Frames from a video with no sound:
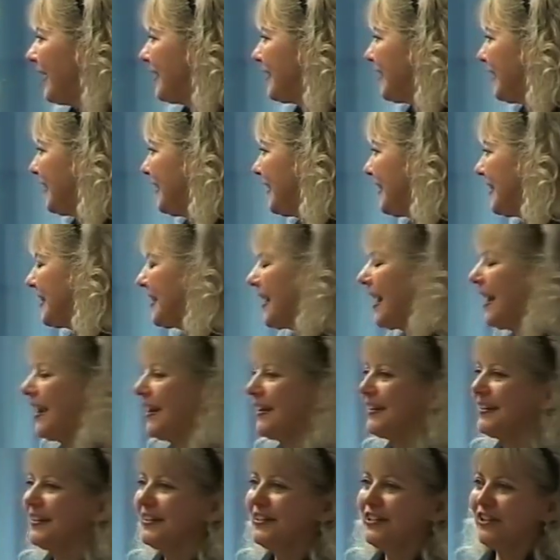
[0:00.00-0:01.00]
did say
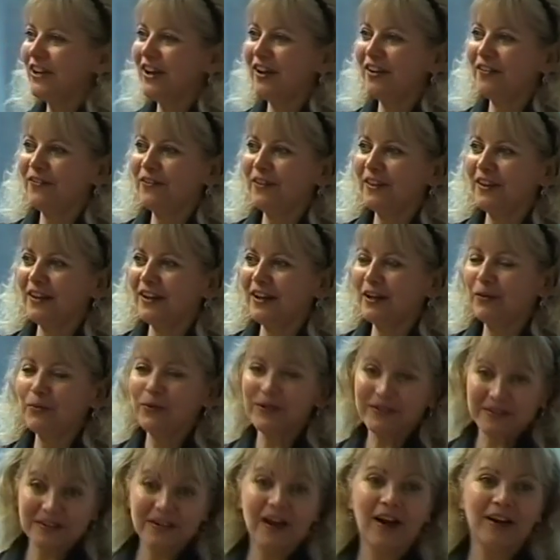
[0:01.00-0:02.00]
to Jeff that I
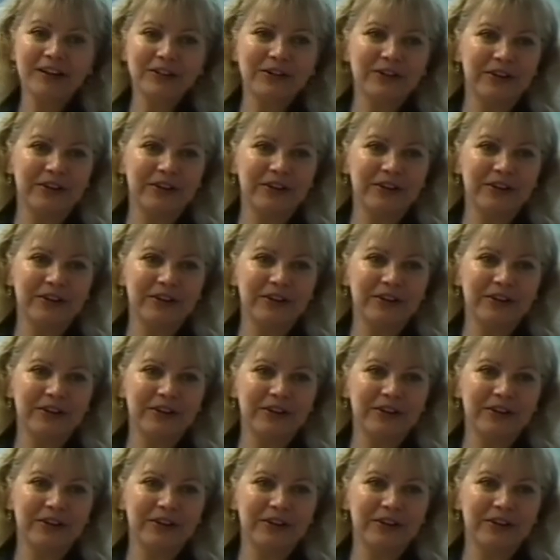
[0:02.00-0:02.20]
was not